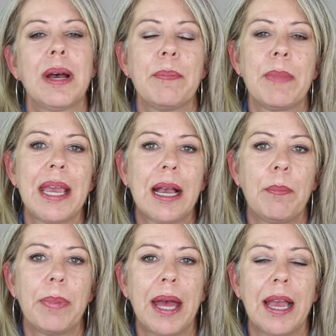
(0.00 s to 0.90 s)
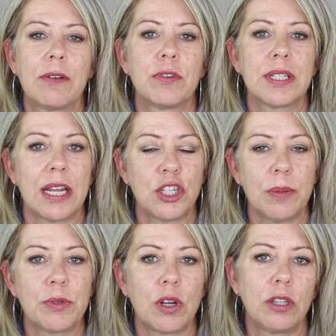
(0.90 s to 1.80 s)
my makeup bag for touch
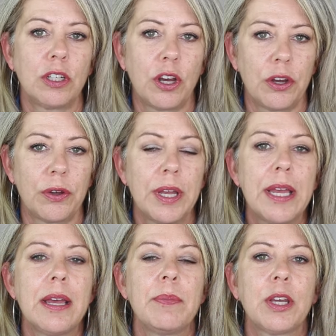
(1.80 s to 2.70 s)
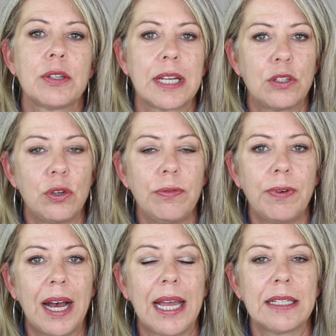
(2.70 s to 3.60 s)
ups on the go because I do
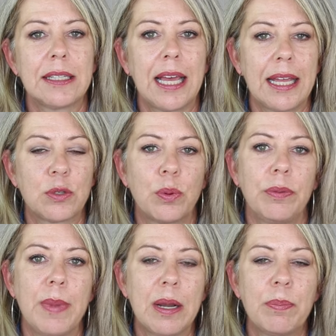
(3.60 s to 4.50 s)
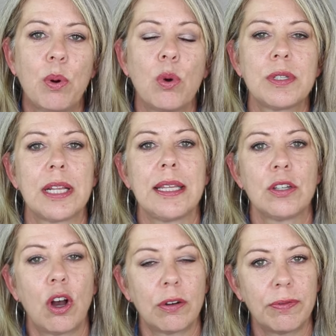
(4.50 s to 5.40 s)
find that with menopause and
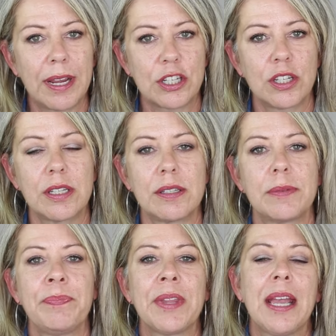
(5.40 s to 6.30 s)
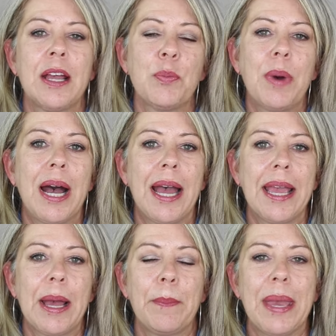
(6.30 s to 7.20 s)
these hot flashes,
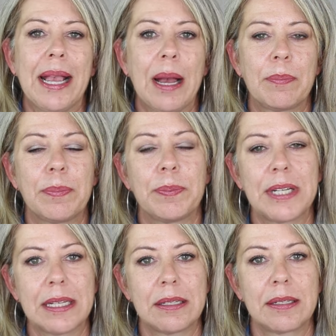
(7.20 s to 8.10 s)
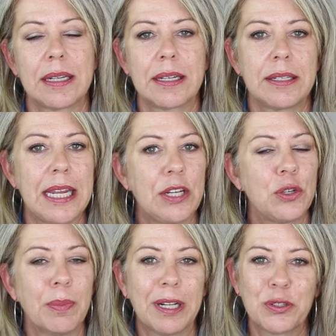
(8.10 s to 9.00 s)
my uh, makeup does uh, tend
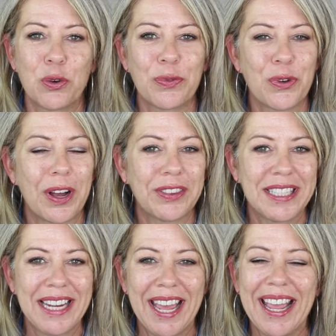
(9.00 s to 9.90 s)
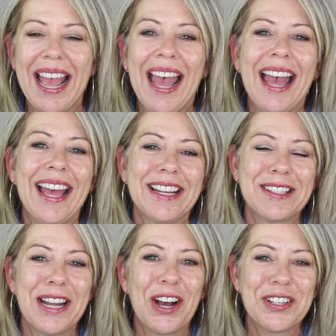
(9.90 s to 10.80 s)
to melt off throughout the day. And
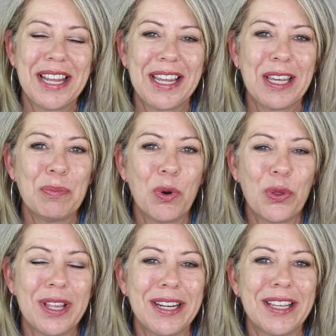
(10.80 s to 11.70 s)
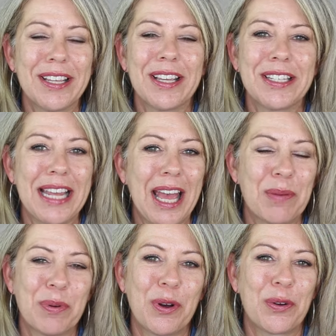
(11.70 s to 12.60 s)
it's now taking more than a, a
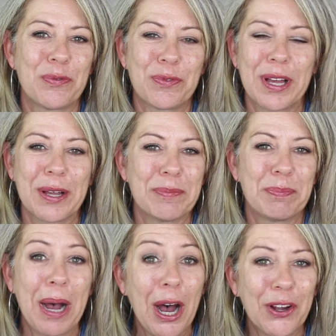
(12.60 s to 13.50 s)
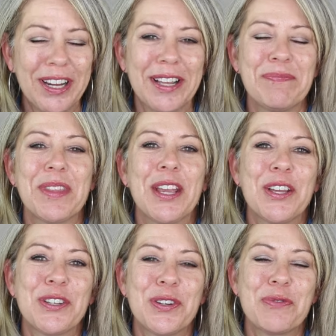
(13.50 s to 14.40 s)
dab of um, powder
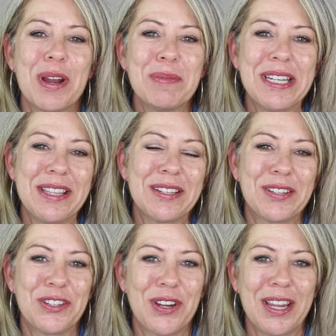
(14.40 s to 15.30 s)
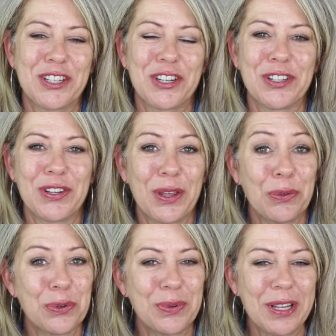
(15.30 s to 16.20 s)
to remedy the situation. So I
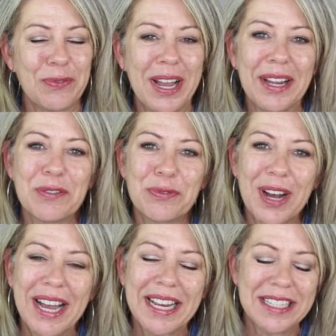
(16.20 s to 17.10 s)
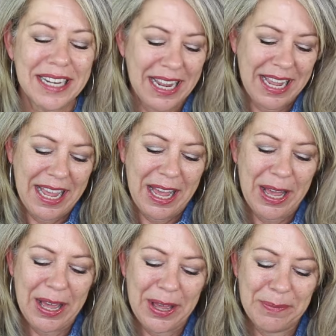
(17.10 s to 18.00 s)
thought, well, if I can find
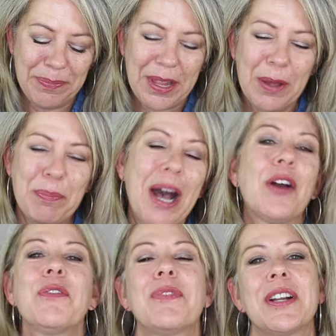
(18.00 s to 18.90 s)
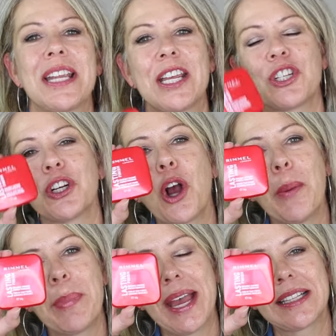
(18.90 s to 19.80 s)
um, a powder foundation
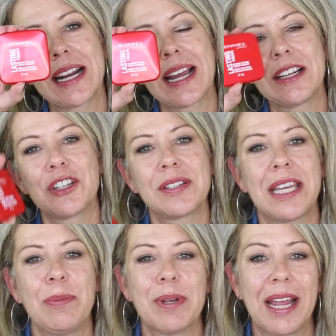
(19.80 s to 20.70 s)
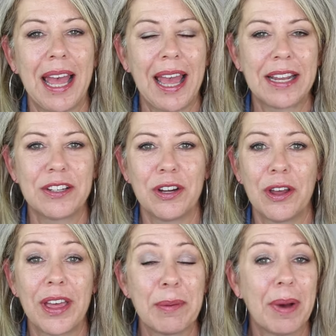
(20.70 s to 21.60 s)
compact that I can just keep at hand, you
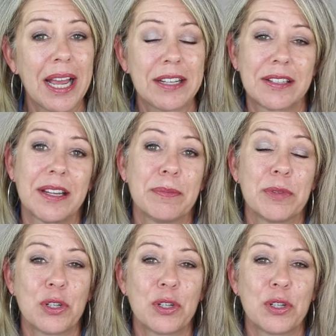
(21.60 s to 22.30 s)
know, that might um,